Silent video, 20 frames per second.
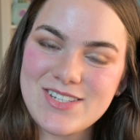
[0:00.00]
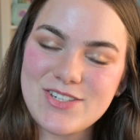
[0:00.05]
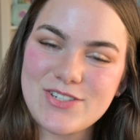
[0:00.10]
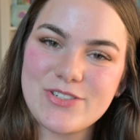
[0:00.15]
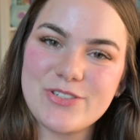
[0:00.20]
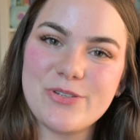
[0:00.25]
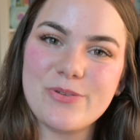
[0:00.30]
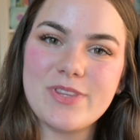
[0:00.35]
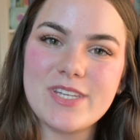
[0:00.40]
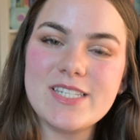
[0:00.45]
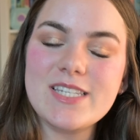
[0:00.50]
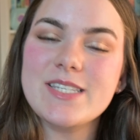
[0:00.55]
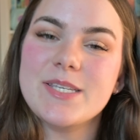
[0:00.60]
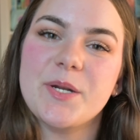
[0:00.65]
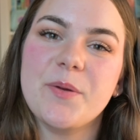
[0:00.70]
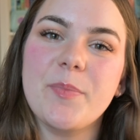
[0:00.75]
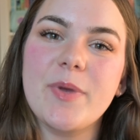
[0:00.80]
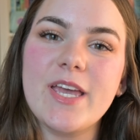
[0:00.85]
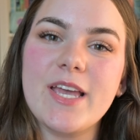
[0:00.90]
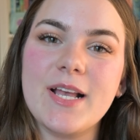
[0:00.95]
So this is
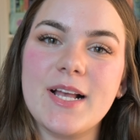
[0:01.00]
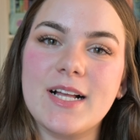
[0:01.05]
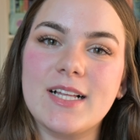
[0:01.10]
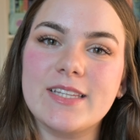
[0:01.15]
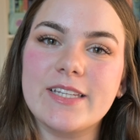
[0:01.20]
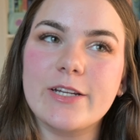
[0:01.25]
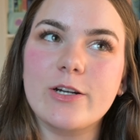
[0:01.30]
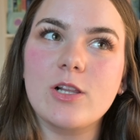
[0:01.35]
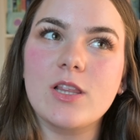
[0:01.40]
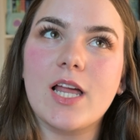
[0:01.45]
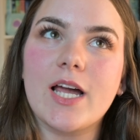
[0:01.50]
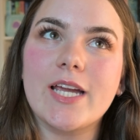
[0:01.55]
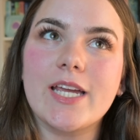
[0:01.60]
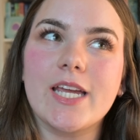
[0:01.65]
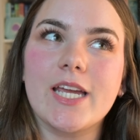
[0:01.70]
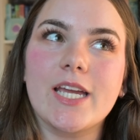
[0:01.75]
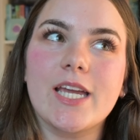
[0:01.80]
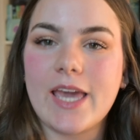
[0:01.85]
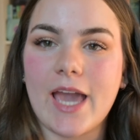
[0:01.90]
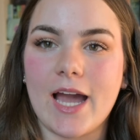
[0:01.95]
gonna be a little
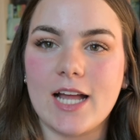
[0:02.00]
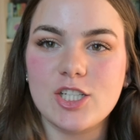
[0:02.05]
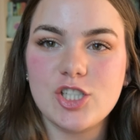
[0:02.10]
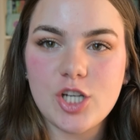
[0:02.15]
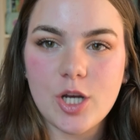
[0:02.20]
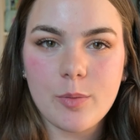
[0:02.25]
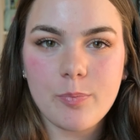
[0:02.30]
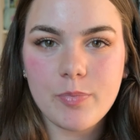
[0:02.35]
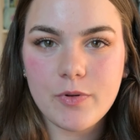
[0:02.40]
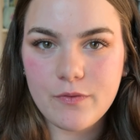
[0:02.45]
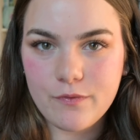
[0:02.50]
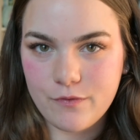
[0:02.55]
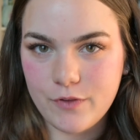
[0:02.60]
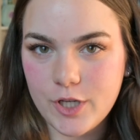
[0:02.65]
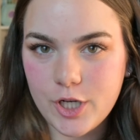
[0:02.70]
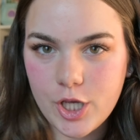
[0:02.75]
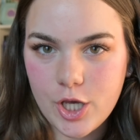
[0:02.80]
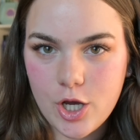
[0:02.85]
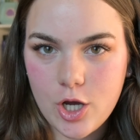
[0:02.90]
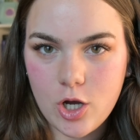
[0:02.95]
like catch-up
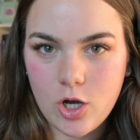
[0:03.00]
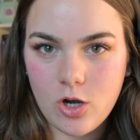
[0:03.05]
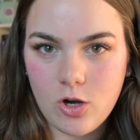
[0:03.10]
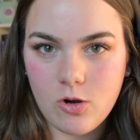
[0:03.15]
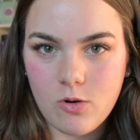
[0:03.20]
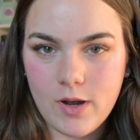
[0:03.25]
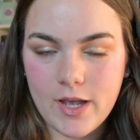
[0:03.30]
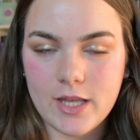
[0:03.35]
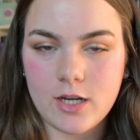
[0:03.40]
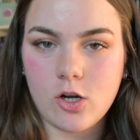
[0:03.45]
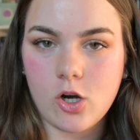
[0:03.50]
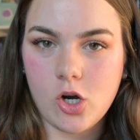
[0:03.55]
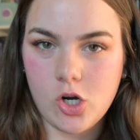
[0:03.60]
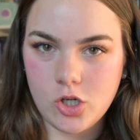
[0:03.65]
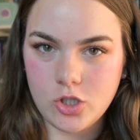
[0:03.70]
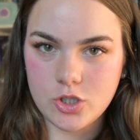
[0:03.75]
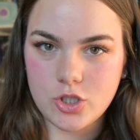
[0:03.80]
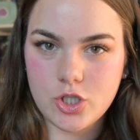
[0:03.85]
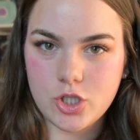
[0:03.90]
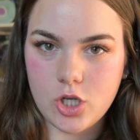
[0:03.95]
video and
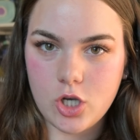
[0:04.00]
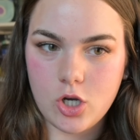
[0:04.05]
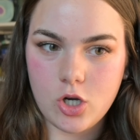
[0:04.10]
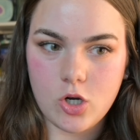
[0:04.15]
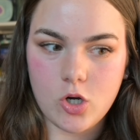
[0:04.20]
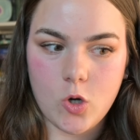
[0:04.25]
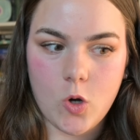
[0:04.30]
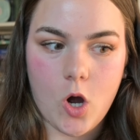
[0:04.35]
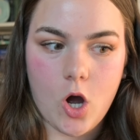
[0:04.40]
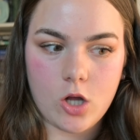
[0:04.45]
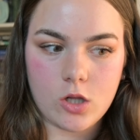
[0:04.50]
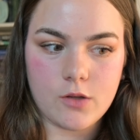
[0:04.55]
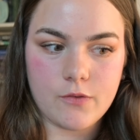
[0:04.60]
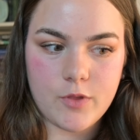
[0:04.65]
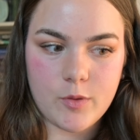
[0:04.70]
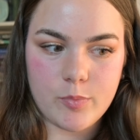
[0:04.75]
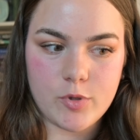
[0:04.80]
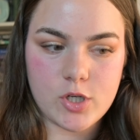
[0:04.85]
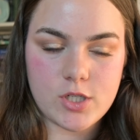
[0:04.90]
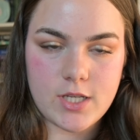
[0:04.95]
also all of
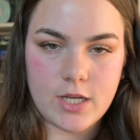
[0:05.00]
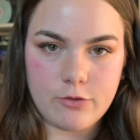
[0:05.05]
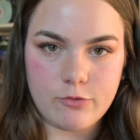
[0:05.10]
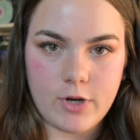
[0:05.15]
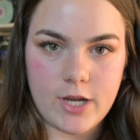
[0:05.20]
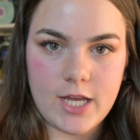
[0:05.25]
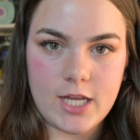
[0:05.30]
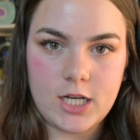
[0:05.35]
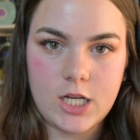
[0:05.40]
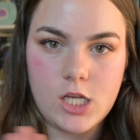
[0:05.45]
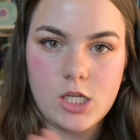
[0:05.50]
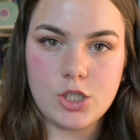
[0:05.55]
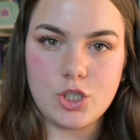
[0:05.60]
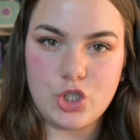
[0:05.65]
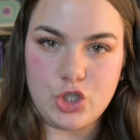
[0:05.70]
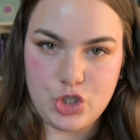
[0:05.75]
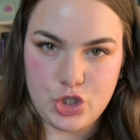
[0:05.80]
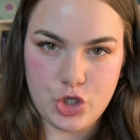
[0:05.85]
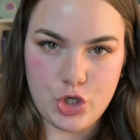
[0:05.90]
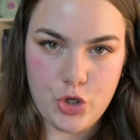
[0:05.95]
the books I read in
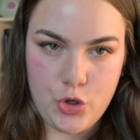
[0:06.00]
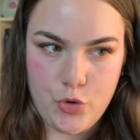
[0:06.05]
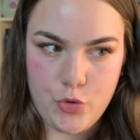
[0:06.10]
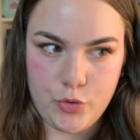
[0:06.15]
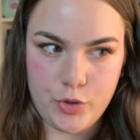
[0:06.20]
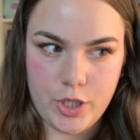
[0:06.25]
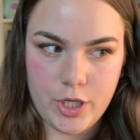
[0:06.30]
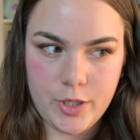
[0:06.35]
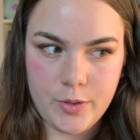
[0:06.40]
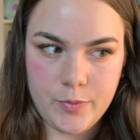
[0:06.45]
June.